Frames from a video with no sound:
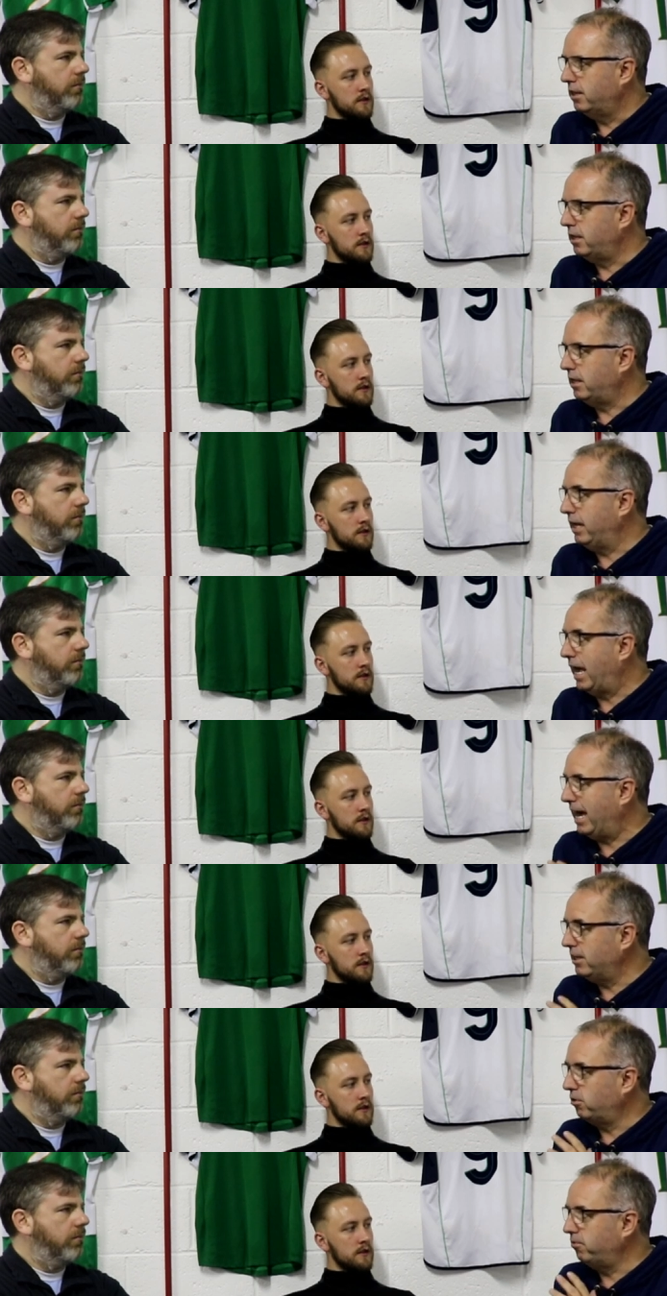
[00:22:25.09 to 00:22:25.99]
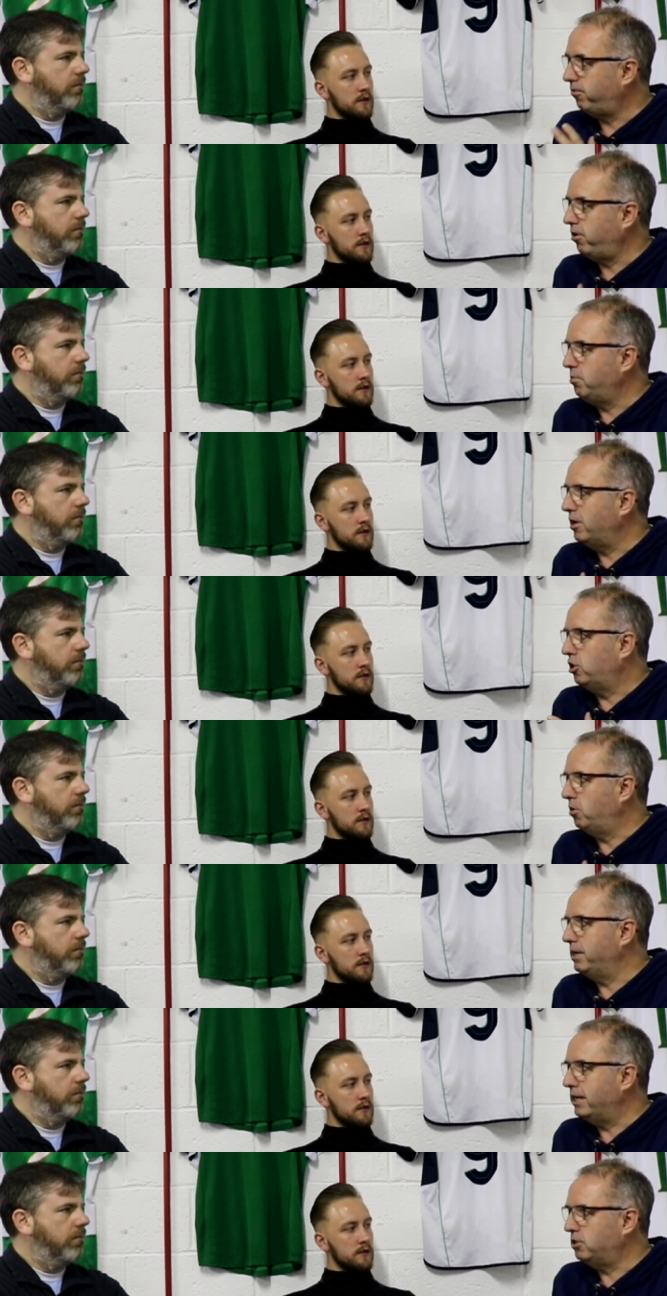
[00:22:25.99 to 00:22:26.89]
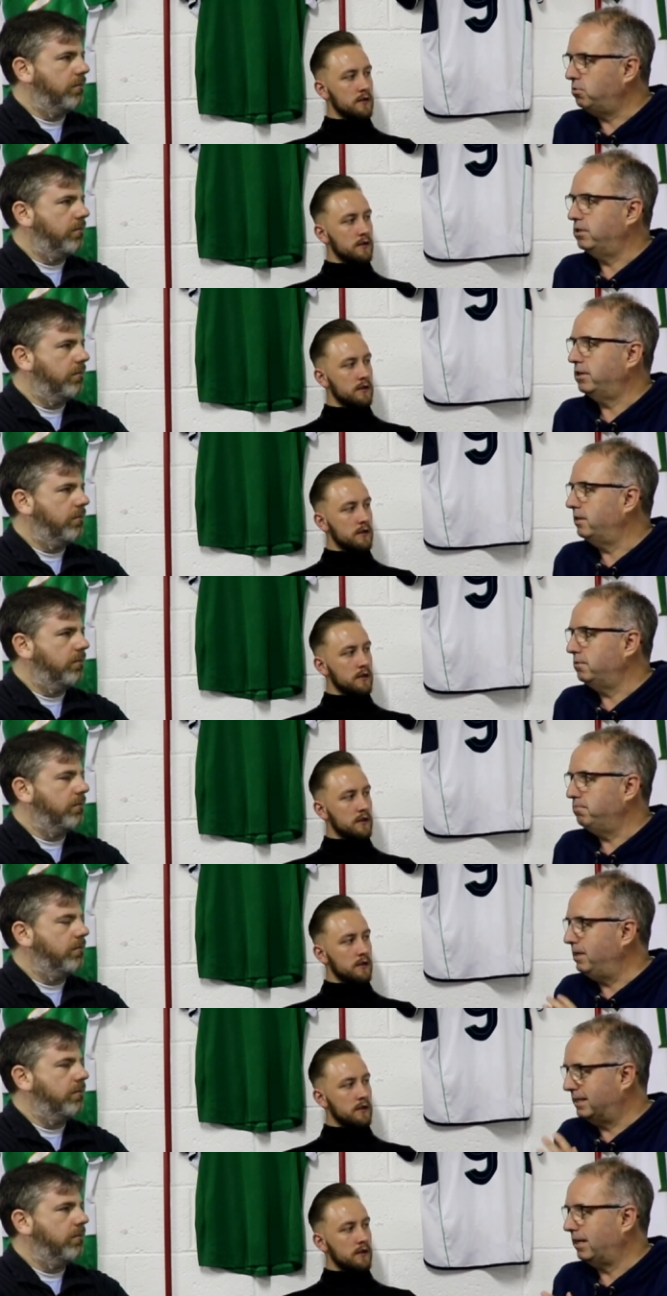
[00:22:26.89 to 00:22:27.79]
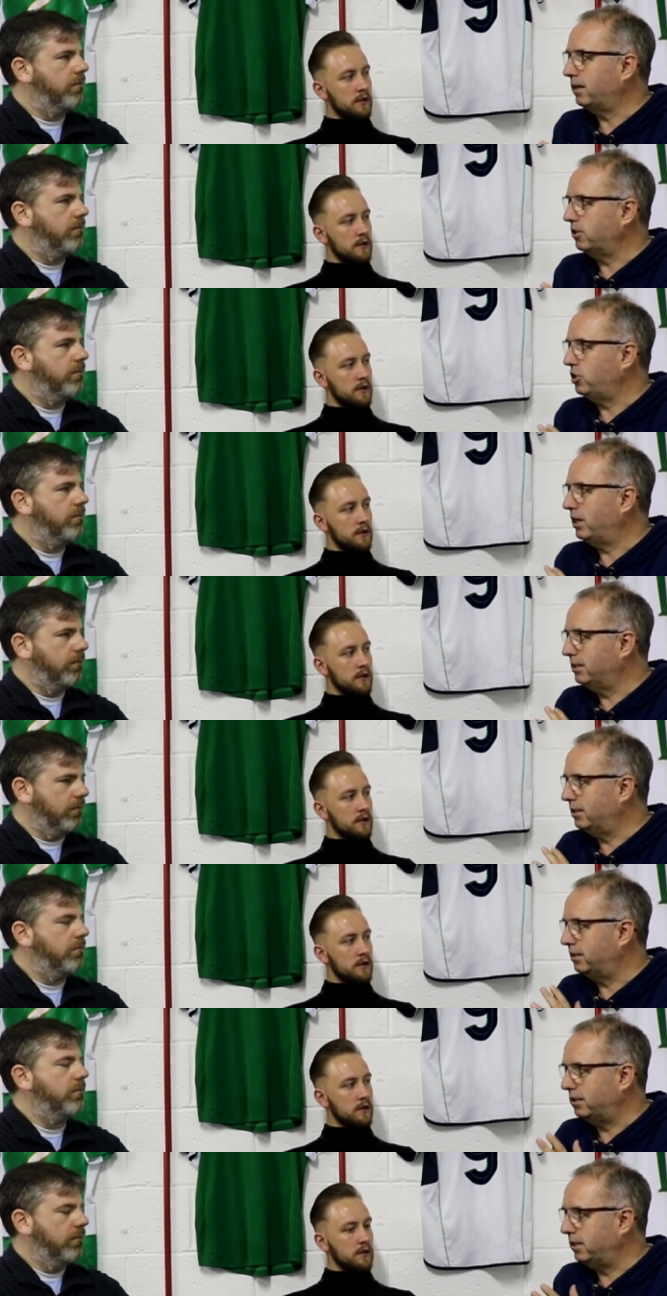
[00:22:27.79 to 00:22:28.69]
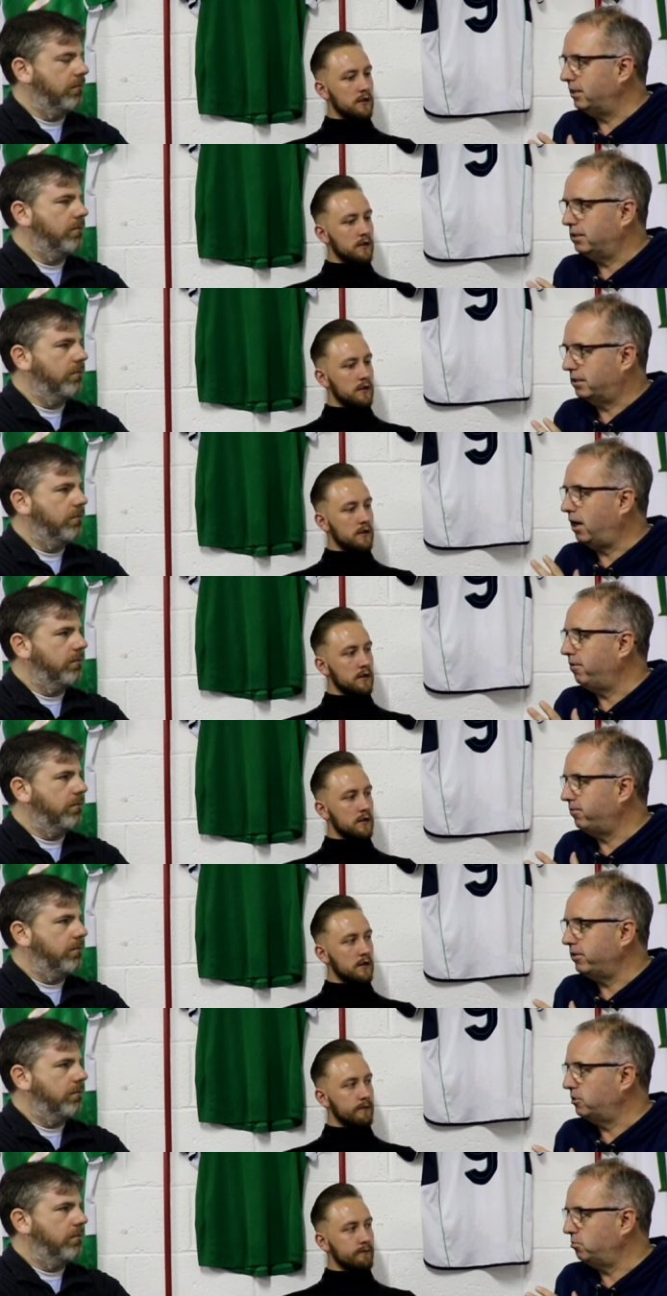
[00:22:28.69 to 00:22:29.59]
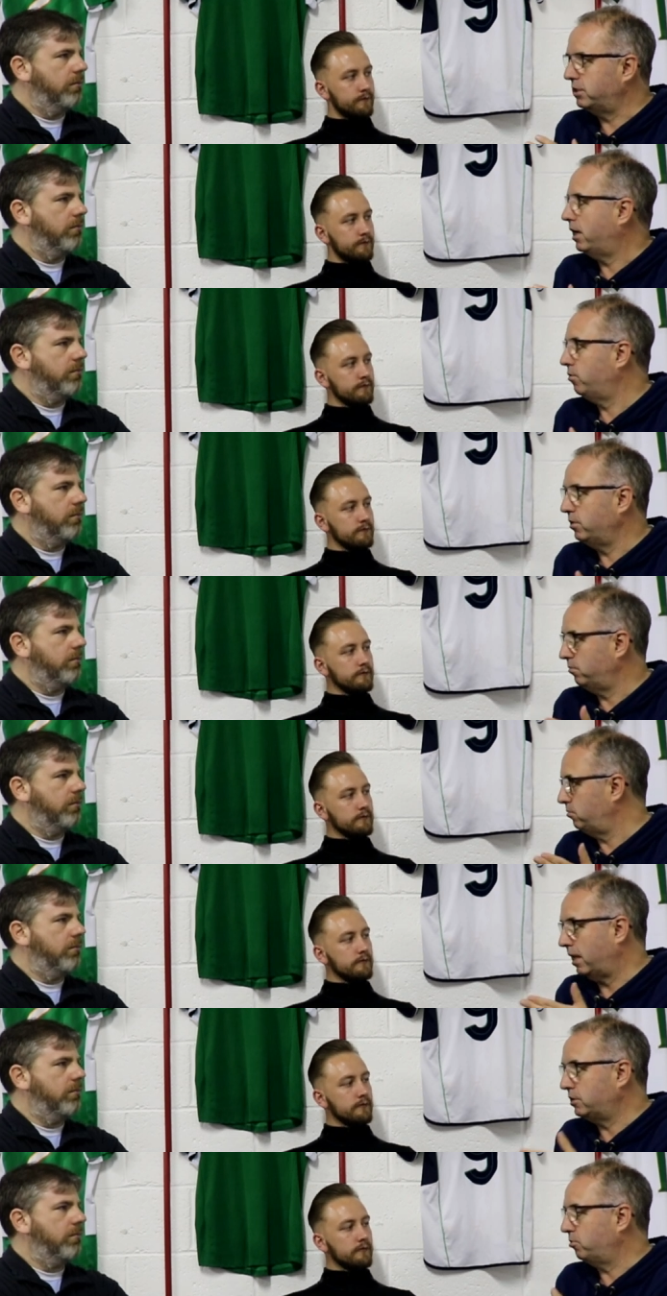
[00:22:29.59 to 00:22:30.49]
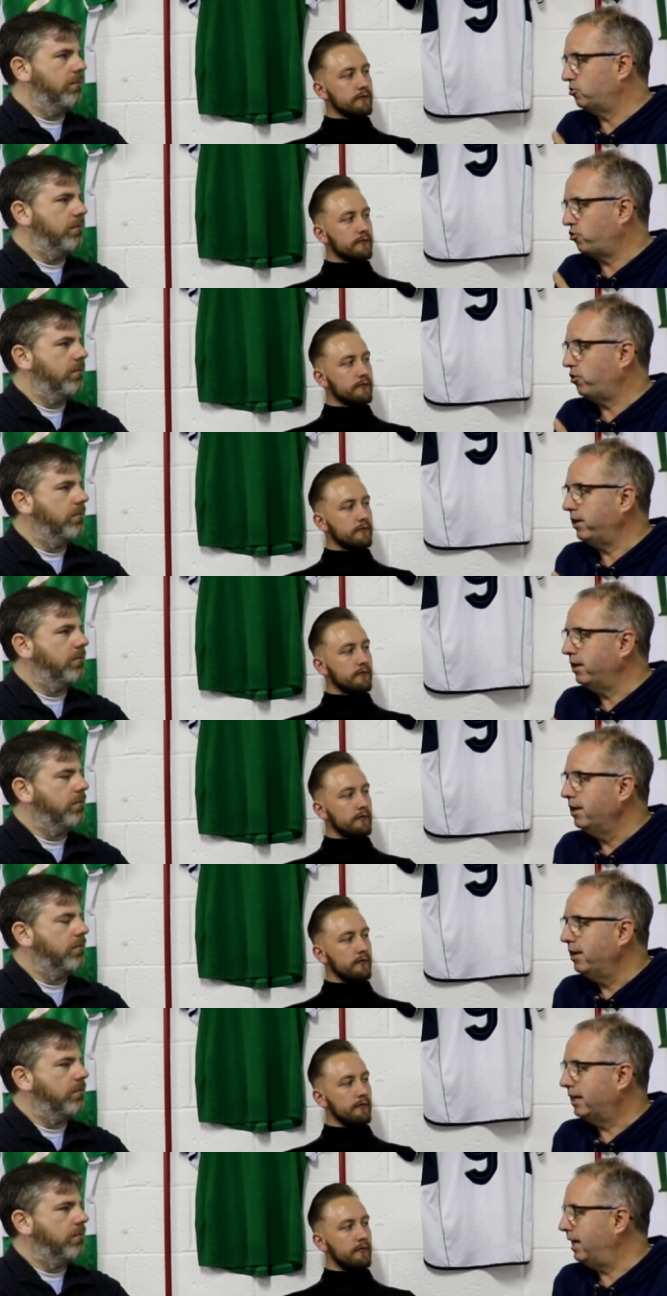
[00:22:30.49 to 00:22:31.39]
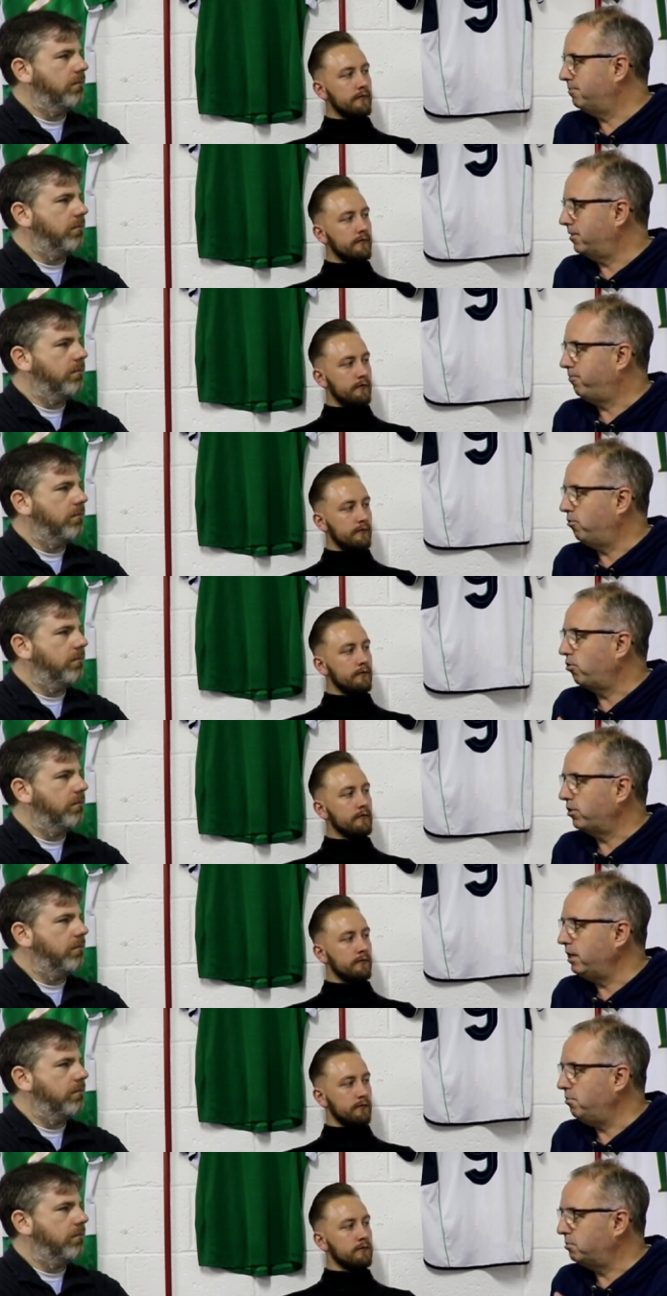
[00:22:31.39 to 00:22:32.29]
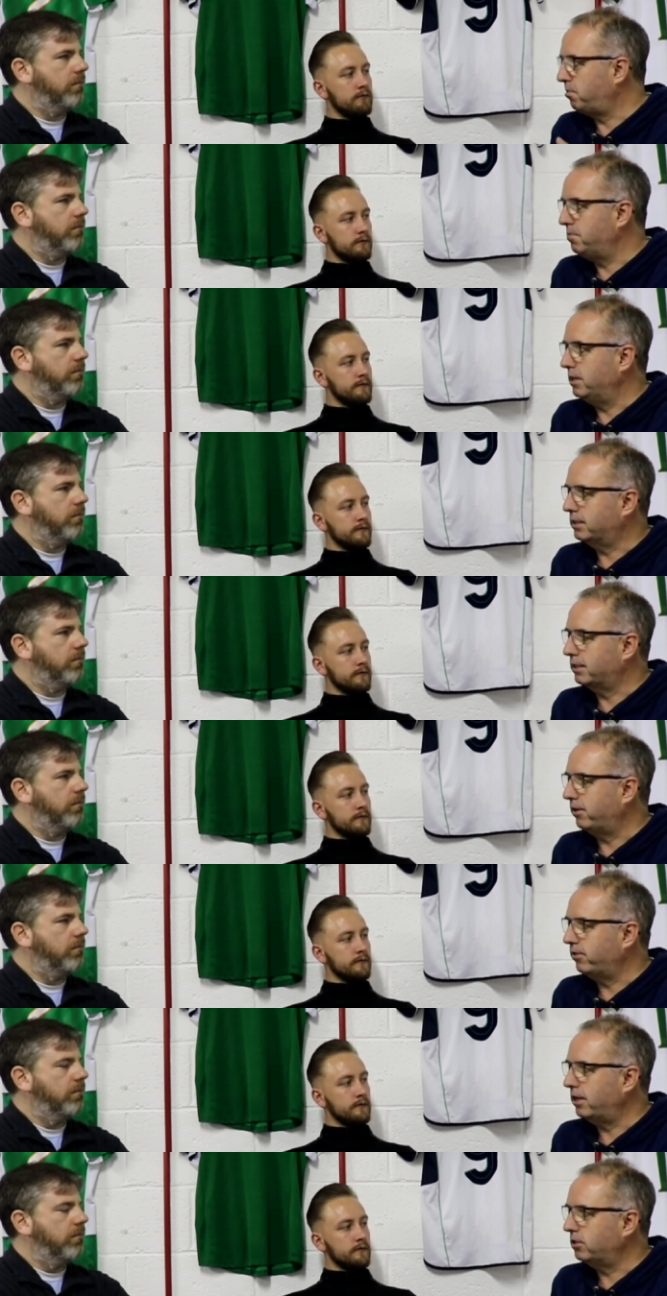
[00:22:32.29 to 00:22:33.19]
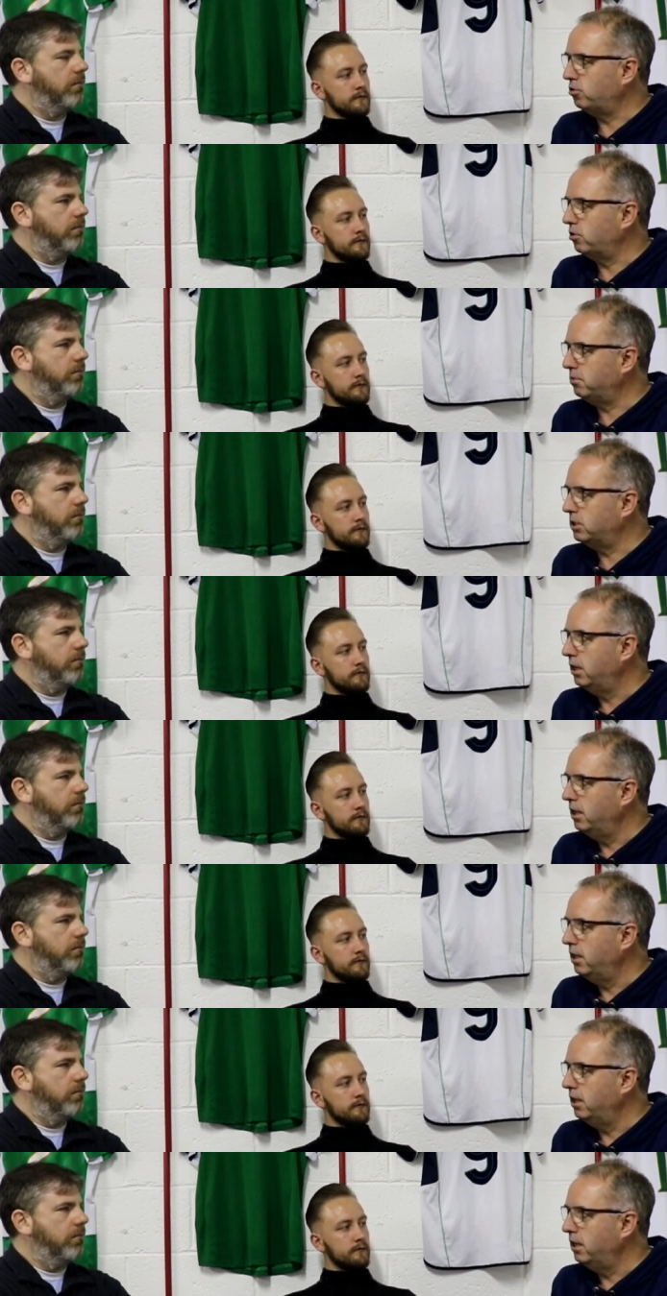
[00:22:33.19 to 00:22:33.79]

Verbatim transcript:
Speaker 1: he had done very well coming into it and missed a lot of chances, and his confidence was down, and that's where Troy came to the fore, and he was probably the star of that tournament.